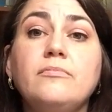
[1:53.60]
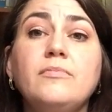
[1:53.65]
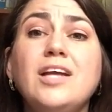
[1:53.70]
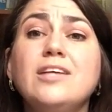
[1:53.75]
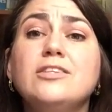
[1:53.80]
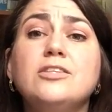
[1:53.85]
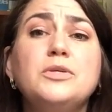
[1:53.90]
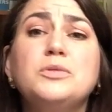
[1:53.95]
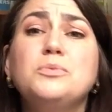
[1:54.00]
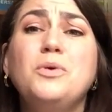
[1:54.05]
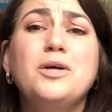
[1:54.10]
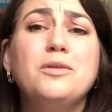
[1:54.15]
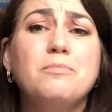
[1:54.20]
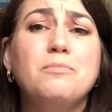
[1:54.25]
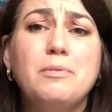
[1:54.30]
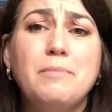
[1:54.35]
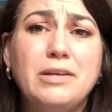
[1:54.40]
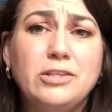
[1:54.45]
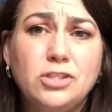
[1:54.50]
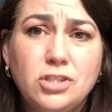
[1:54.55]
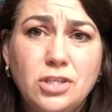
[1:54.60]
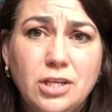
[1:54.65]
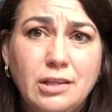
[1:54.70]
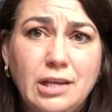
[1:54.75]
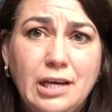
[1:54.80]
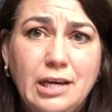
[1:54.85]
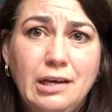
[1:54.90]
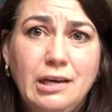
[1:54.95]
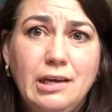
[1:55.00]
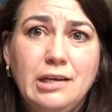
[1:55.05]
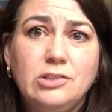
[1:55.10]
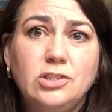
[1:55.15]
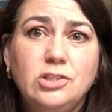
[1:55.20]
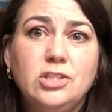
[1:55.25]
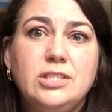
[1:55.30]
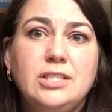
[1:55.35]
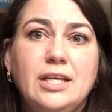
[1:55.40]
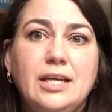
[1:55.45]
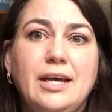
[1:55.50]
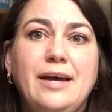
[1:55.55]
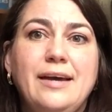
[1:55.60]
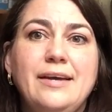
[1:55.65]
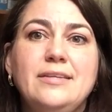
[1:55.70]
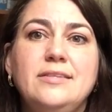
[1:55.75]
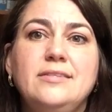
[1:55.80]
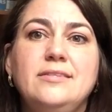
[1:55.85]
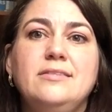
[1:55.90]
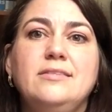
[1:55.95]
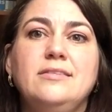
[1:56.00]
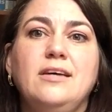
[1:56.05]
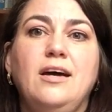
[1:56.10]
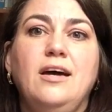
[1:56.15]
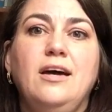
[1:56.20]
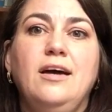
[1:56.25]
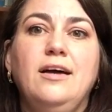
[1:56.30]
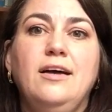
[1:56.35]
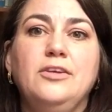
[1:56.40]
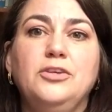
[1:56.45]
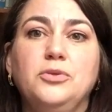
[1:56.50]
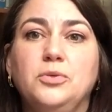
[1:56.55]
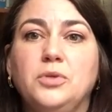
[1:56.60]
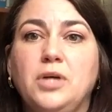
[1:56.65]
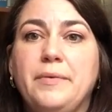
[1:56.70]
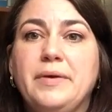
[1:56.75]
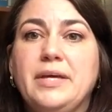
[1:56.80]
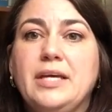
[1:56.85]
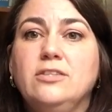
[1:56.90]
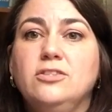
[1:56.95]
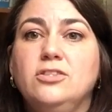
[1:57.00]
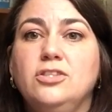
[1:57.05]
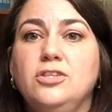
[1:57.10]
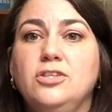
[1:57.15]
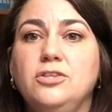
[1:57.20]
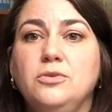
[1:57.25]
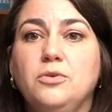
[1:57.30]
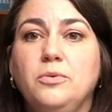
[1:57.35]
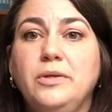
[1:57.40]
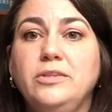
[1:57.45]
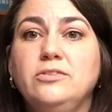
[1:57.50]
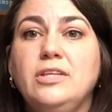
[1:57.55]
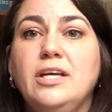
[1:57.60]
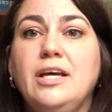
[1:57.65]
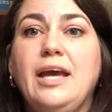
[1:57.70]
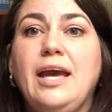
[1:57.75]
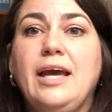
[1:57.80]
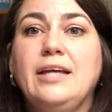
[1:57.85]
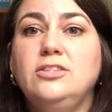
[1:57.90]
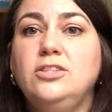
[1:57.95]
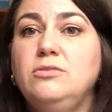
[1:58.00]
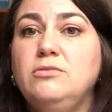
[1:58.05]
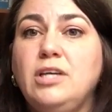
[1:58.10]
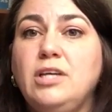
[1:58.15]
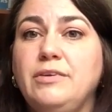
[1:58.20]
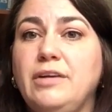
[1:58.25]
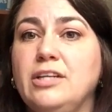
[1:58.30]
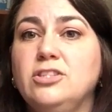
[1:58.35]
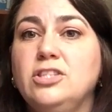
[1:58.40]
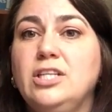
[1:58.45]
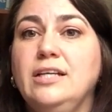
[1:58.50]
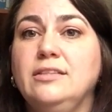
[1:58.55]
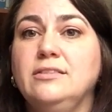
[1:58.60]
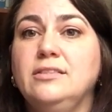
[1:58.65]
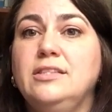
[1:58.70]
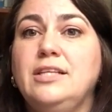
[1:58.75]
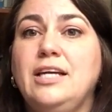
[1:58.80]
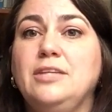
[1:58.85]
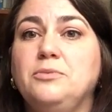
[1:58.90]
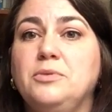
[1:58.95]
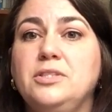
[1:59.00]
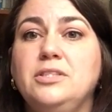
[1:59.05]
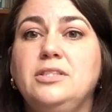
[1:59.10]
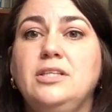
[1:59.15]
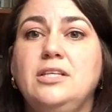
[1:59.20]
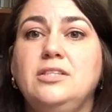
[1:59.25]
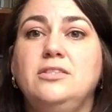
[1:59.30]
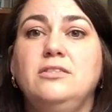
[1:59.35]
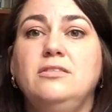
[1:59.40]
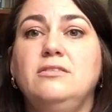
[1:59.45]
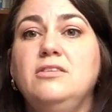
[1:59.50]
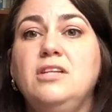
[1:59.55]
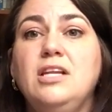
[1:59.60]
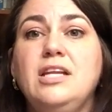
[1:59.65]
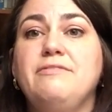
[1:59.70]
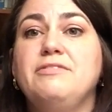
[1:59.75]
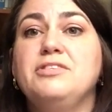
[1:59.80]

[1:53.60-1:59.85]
So it's worth me mentioning that here just in case you're going into quilting and you don't actually understand where it says leave a